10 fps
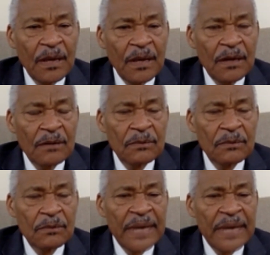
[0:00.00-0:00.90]

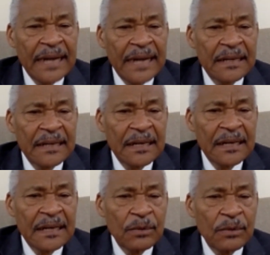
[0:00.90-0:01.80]

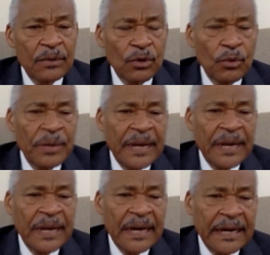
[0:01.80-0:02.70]
we're opening a
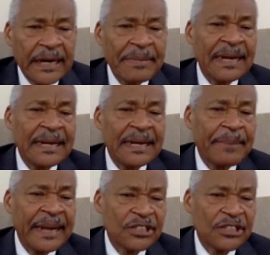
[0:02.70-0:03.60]
chemical
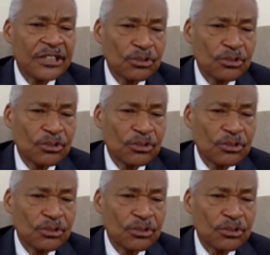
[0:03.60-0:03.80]
dependency unit.